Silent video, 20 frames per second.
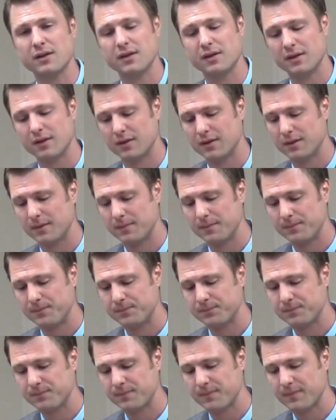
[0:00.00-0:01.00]

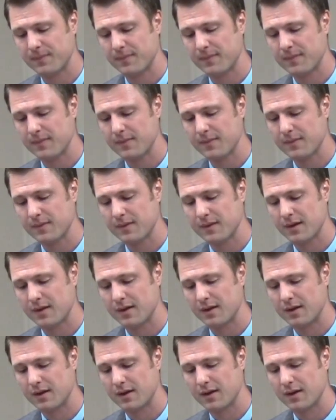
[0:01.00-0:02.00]

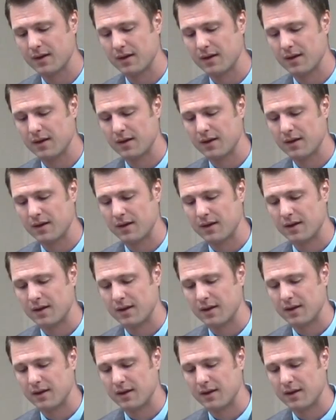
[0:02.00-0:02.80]
No one is speaking in this clip.